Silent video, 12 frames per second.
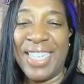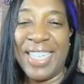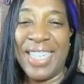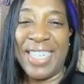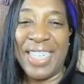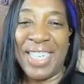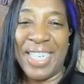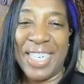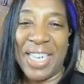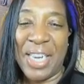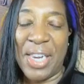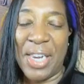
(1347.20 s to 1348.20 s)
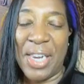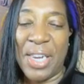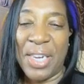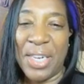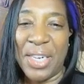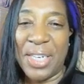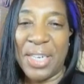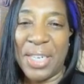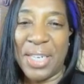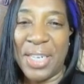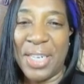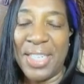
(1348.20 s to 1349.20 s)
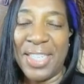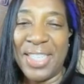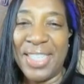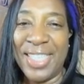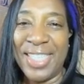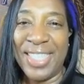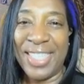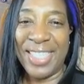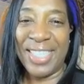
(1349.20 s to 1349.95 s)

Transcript: [no speech]